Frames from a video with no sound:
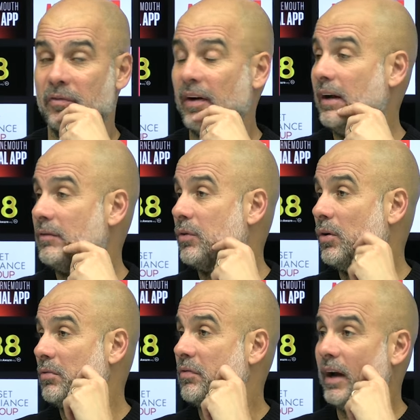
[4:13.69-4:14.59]

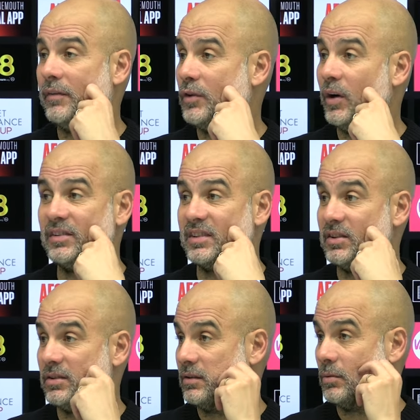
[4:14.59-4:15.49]
four, five training
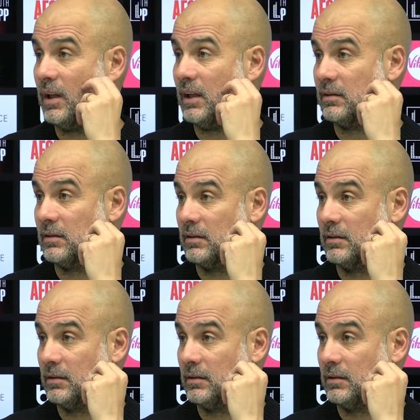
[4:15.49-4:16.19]
sessions with us.